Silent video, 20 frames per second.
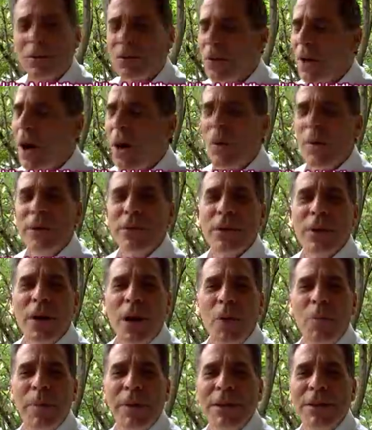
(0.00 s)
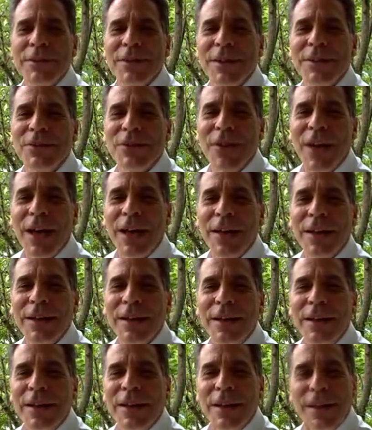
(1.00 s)
There's always an openness inside.
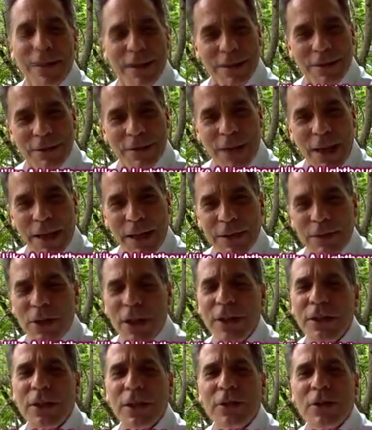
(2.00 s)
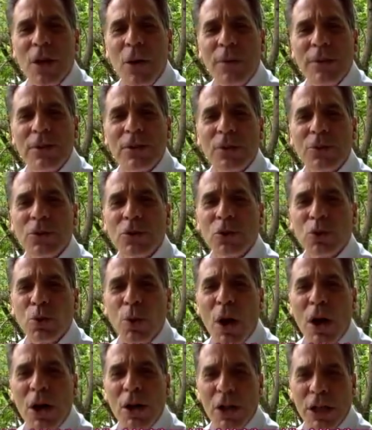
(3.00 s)
And it's, it, it's always so
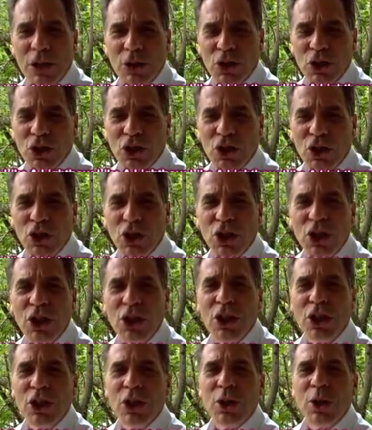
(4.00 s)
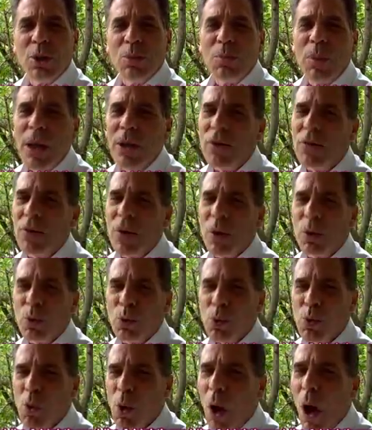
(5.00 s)
strong and sturdy, made of
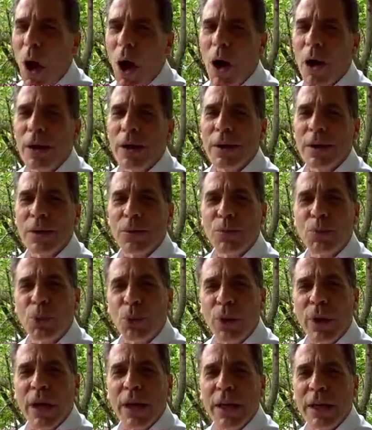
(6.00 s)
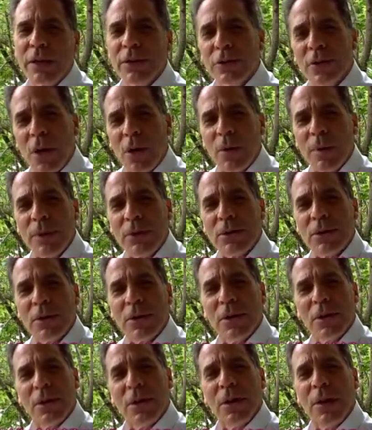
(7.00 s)
rock and brick. And it's always,
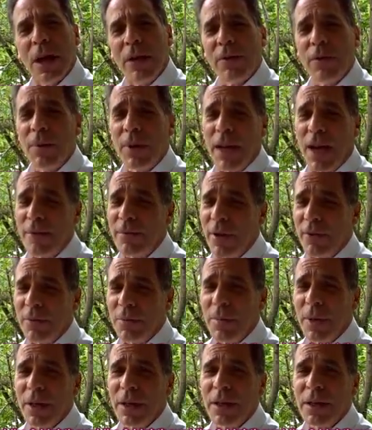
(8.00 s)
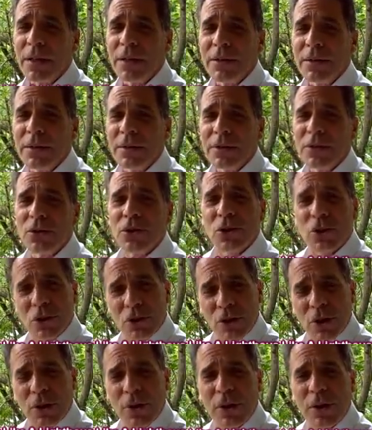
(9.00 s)
everyone I've ever been in,
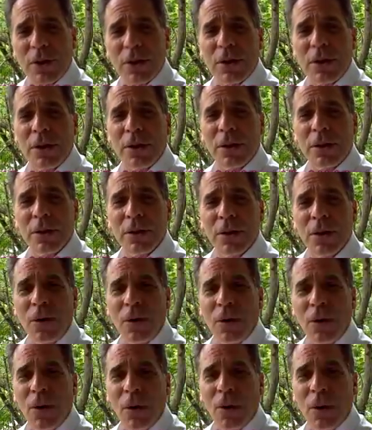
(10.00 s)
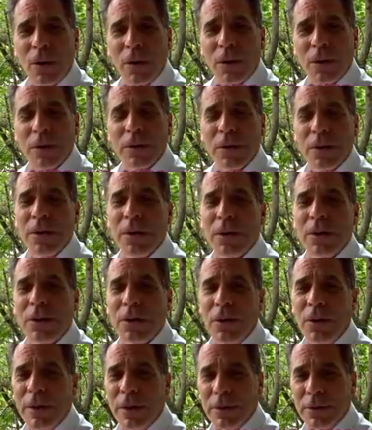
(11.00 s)
circular or,
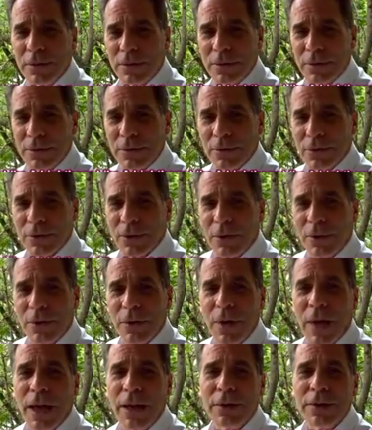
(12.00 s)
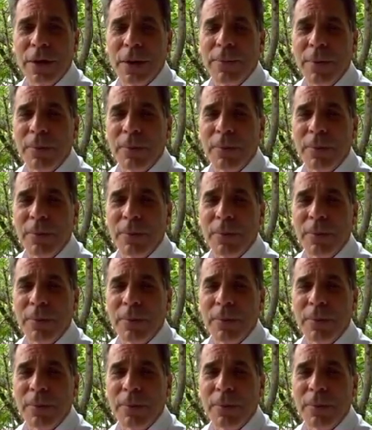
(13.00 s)
you know, in certain angles.